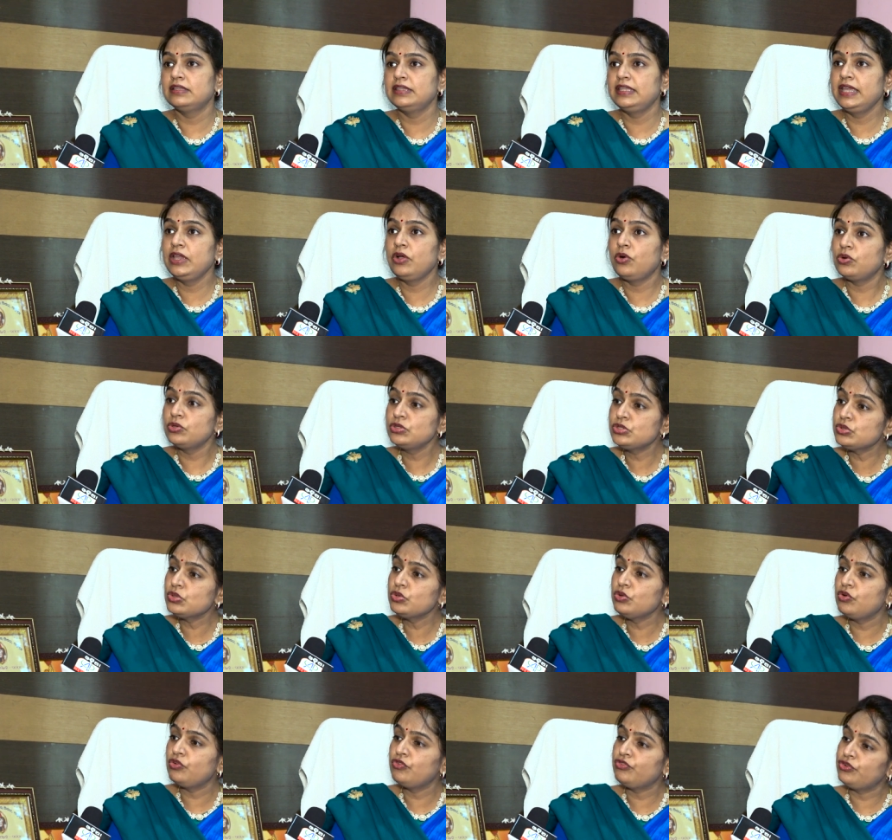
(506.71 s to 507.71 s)
They
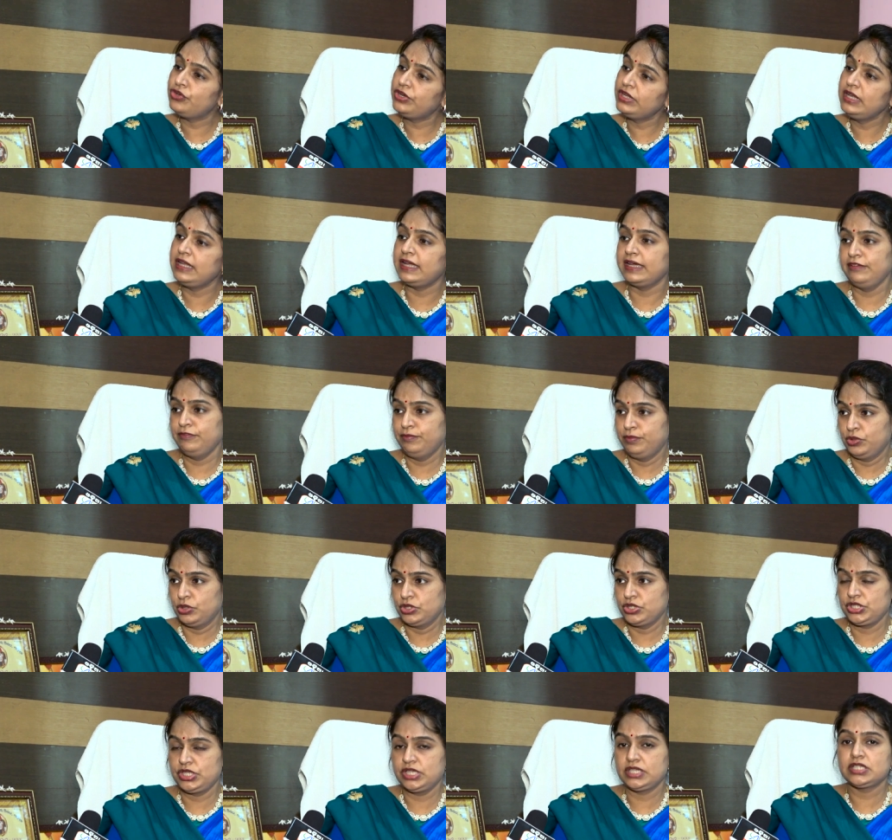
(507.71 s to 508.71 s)
also go for a live
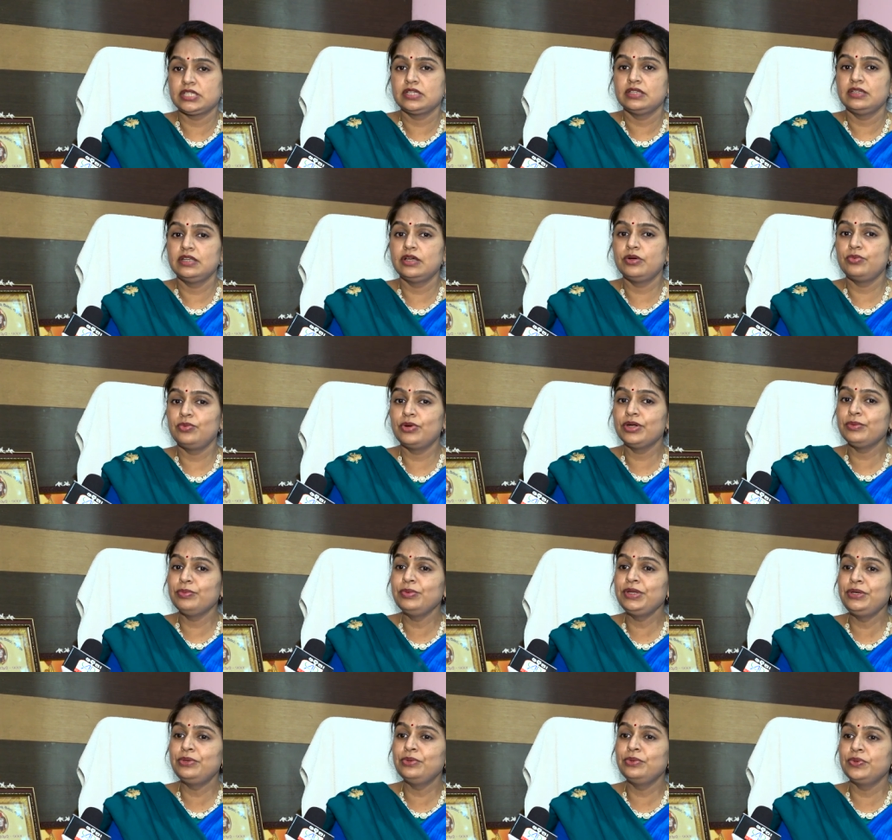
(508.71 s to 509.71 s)
project. Now what
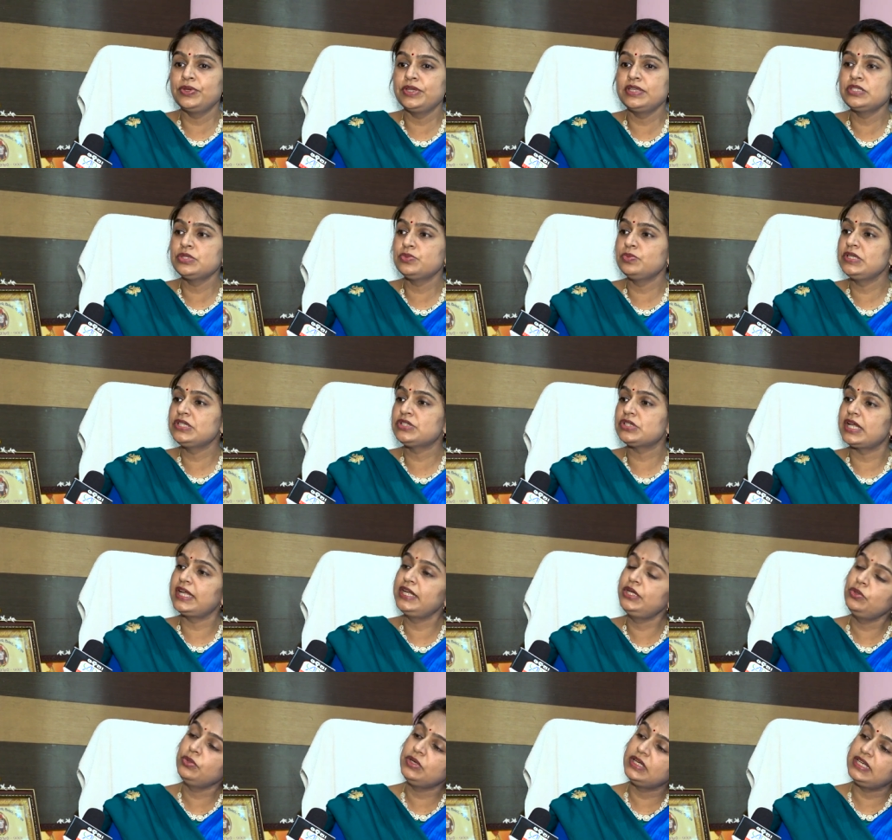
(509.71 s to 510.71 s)
we do is we
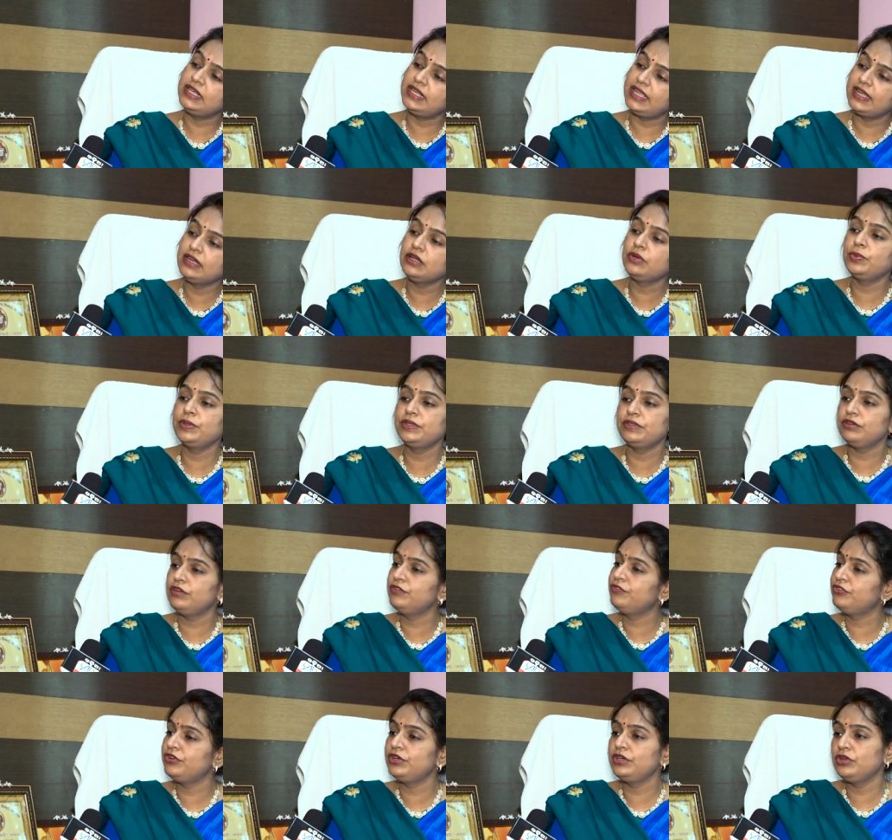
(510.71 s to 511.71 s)
try to connect with
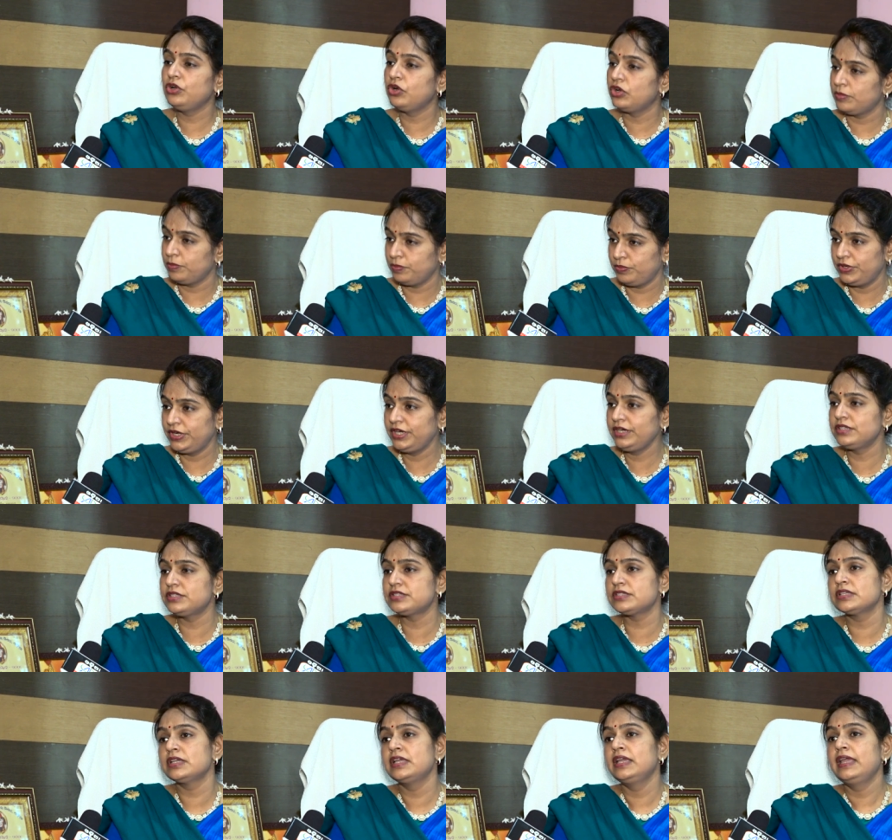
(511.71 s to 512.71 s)
different
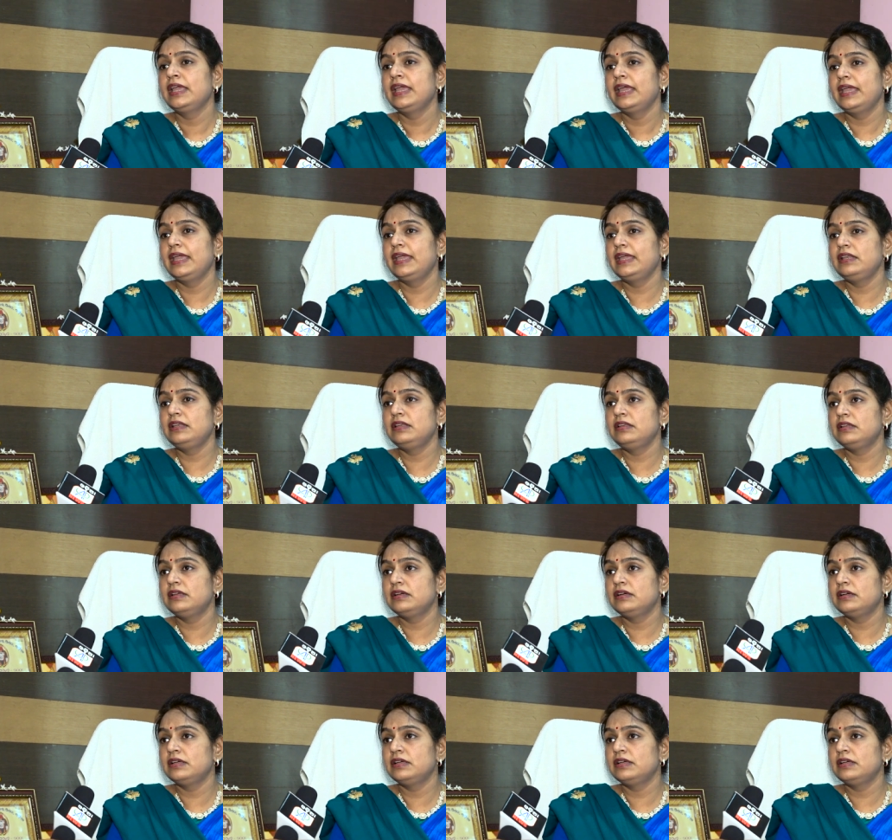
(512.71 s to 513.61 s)
corporates, and